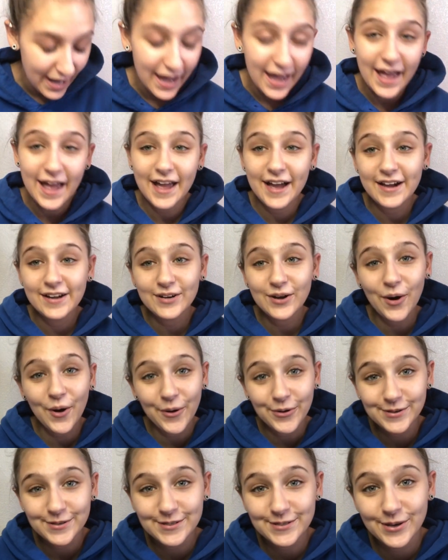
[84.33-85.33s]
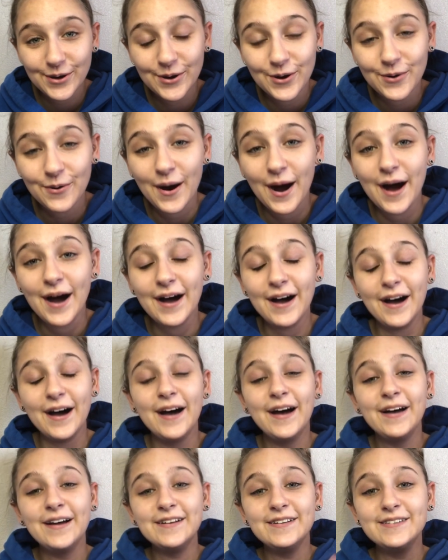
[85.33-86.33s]
And also
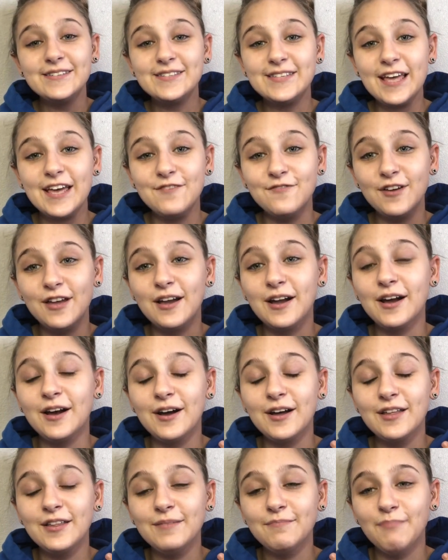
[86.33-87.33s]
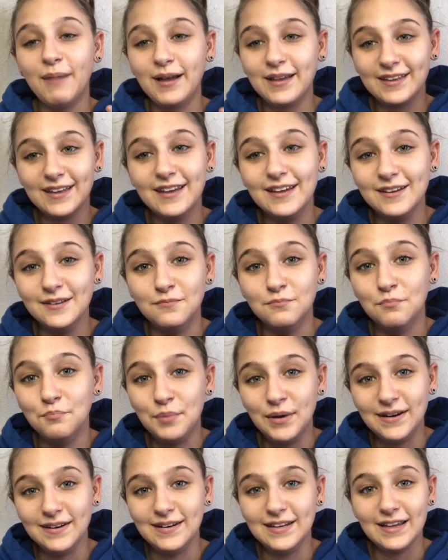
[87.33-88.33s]
saving my kitten
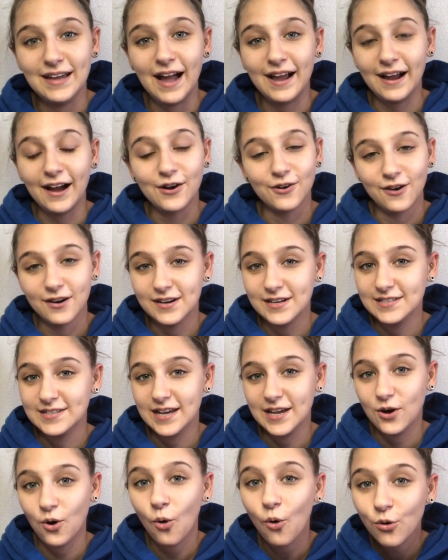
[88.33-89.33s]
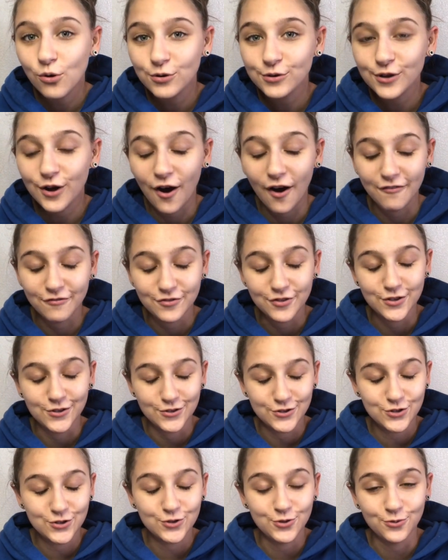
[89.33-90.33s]
Bindi. I got her at a day old off the
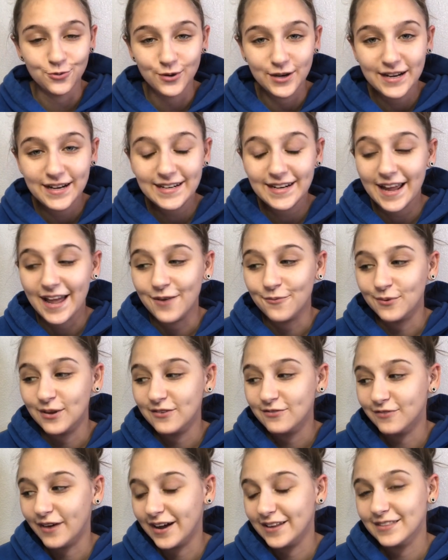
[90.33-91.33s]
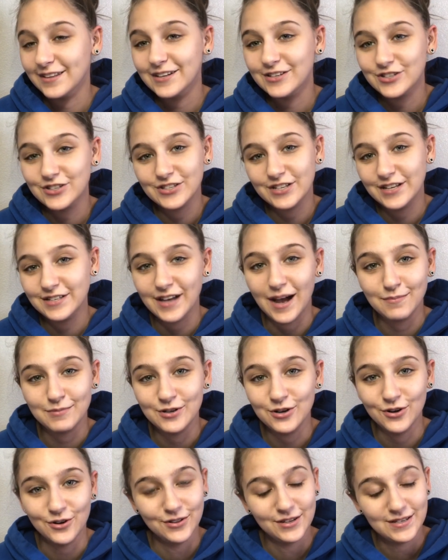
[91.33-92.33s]
street and we finally just adopted
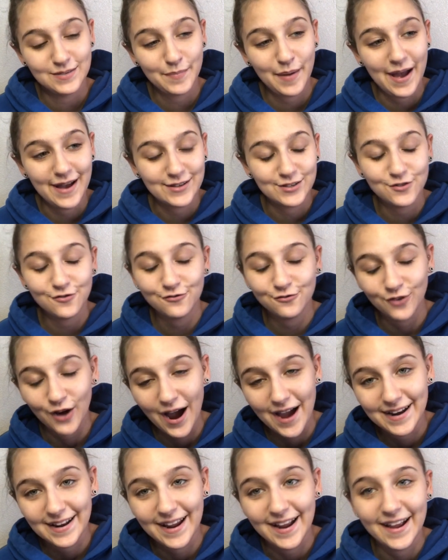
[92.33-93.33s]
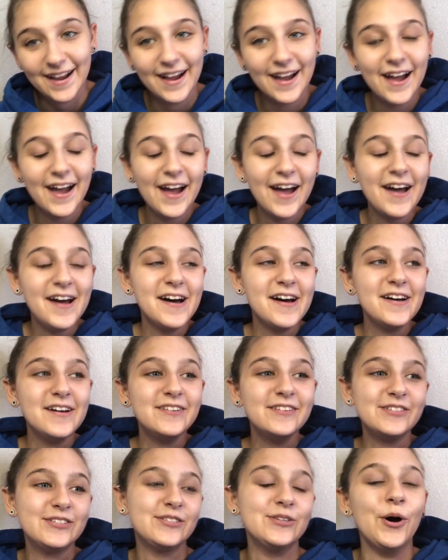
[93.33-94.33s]
her this past Friday.
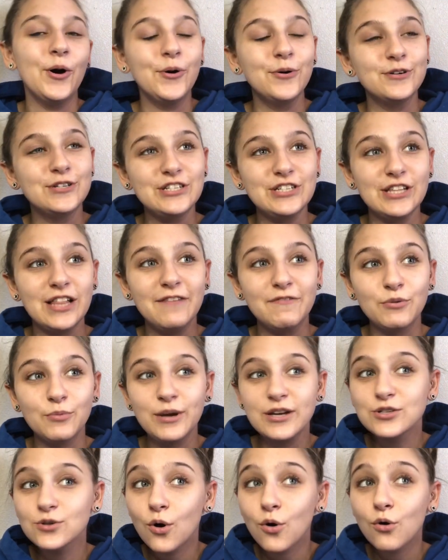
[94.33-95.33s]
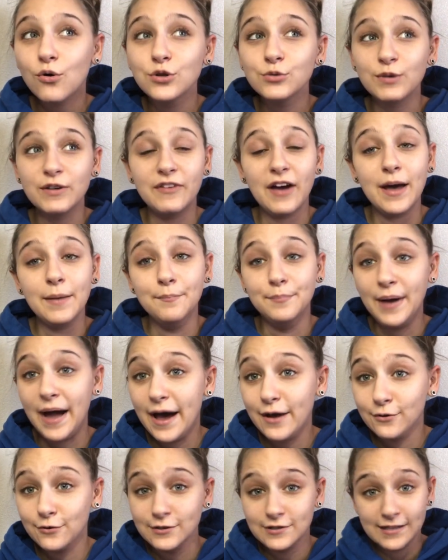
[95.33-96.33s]
So she's 11 weeks old. We've had
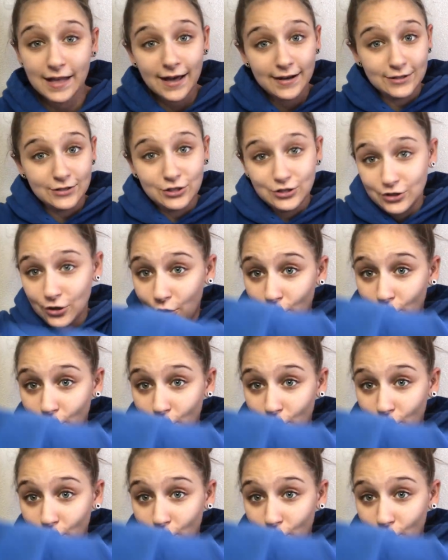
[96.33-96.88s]
battles. That is just a